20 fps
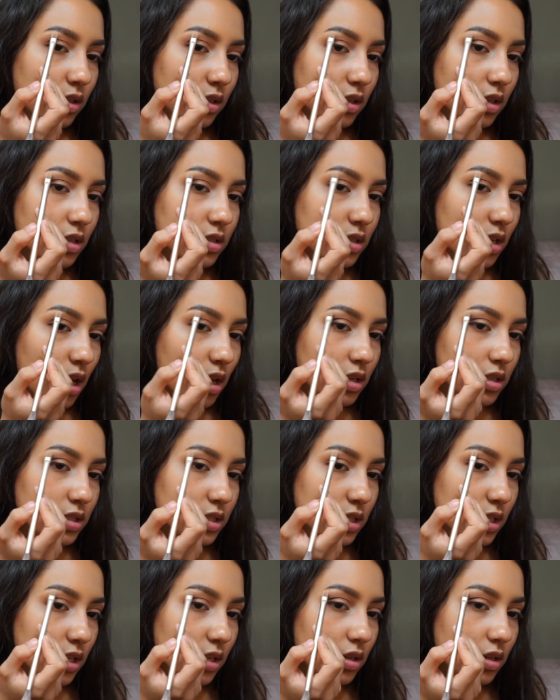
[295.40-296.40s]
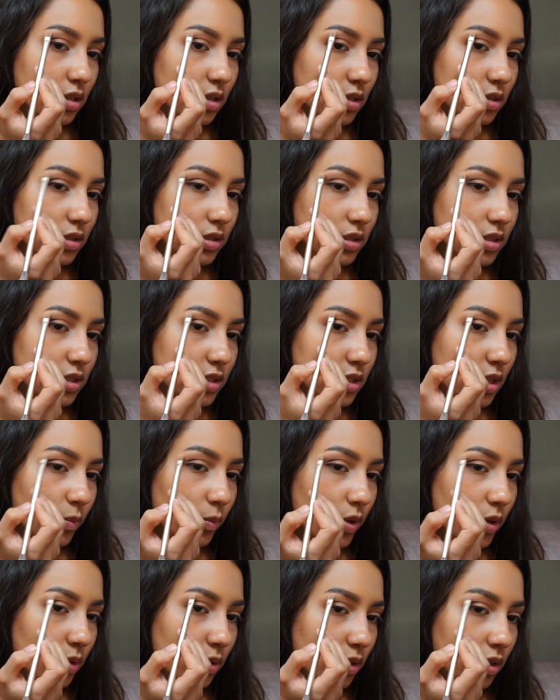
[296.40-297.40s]
Because honestly,
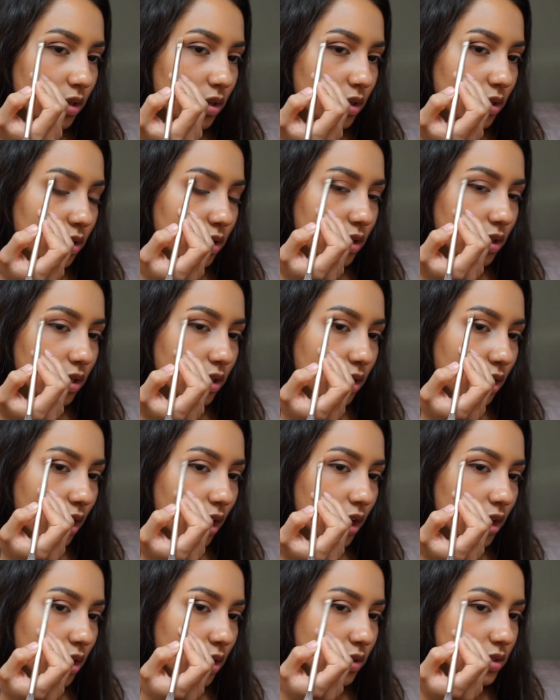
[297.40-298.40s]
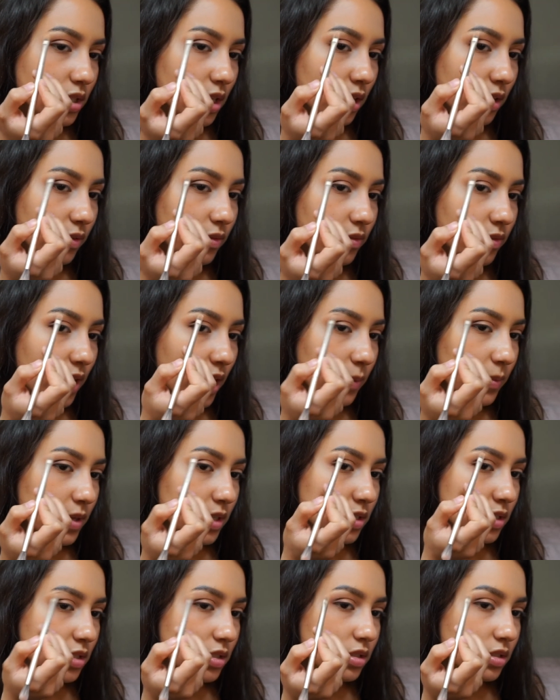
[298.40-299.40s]
someone I know it's like a
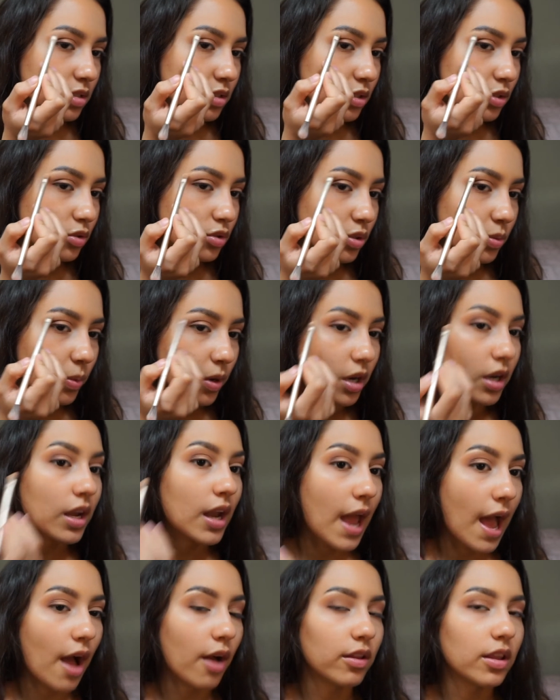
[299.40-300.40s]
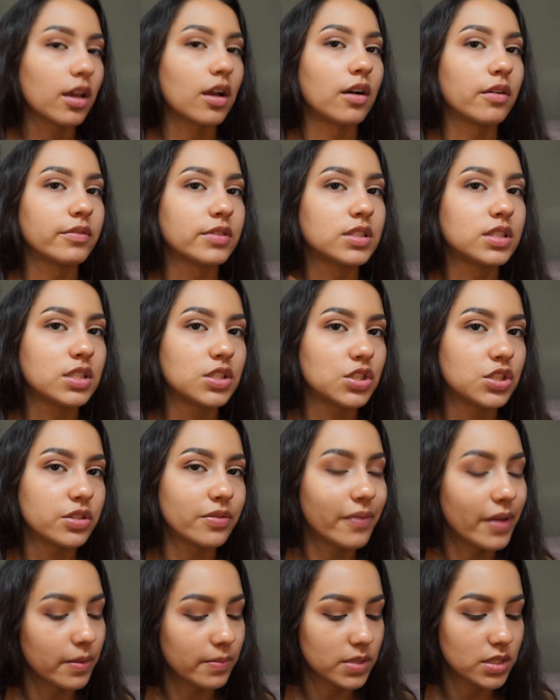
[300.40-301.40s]
famous YouTuber now, like obviously she's
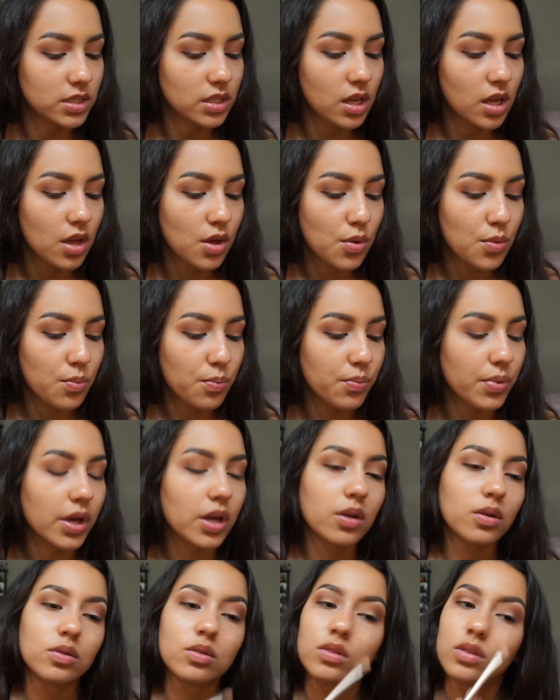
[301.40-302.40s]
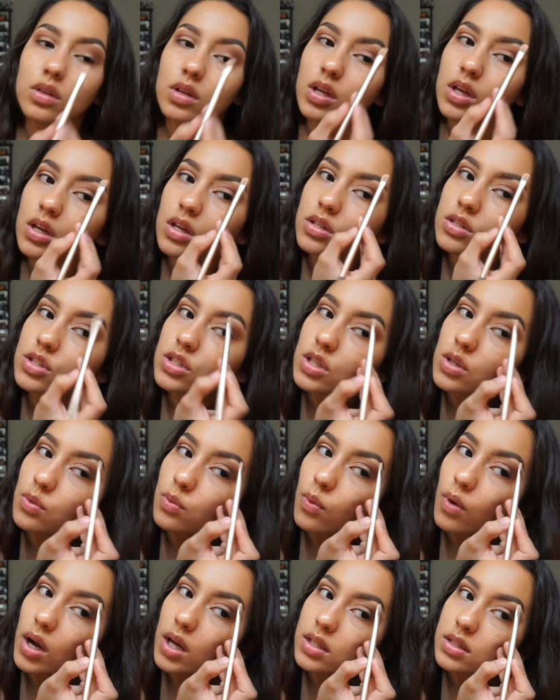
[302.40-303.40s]
famous, but she
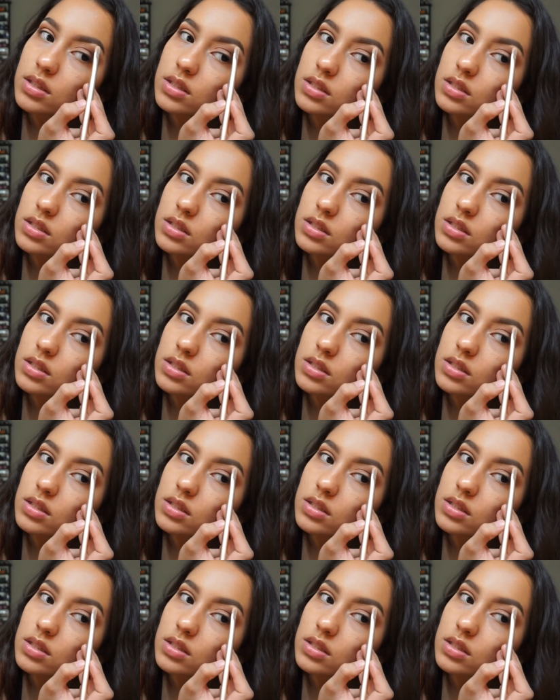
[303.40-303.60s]
once